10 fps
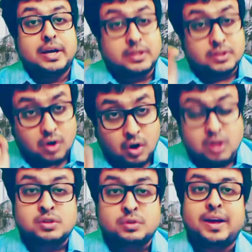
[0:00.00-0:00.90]
It's
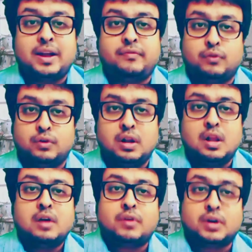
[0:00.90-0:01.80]
also helpful
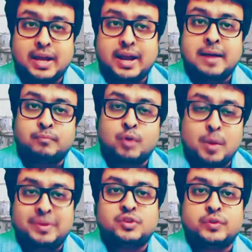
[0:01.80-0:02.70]
for the
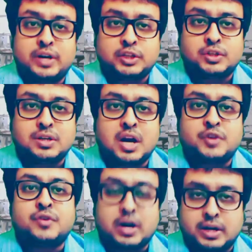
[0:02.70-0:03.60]
employment generation,
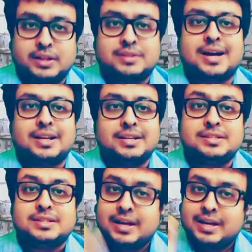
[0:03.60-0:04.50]
attracting the talents,